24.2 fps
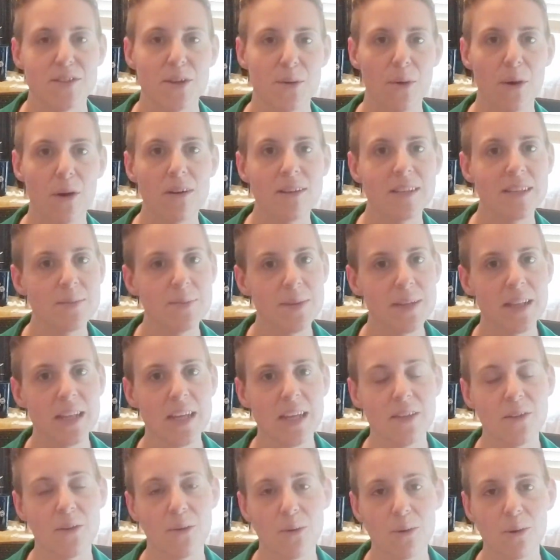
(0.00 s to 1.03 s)
So
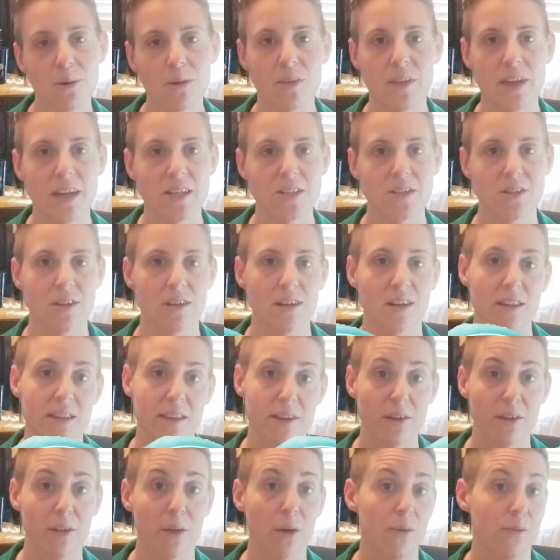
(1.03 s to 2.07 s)
ultimately the whole thing took a
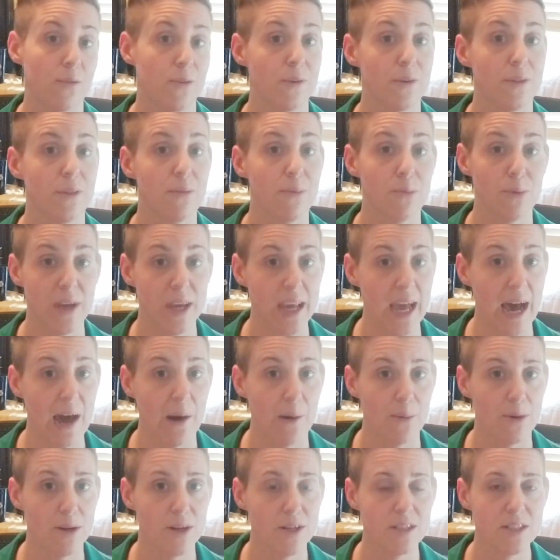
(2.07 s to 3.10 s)
little over 3
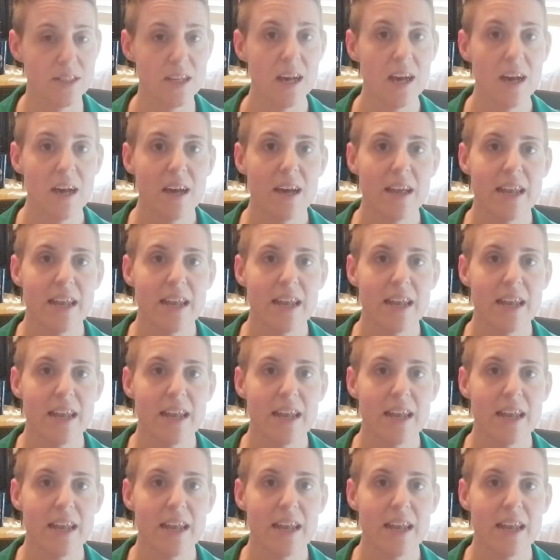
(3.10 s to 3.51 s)
hours.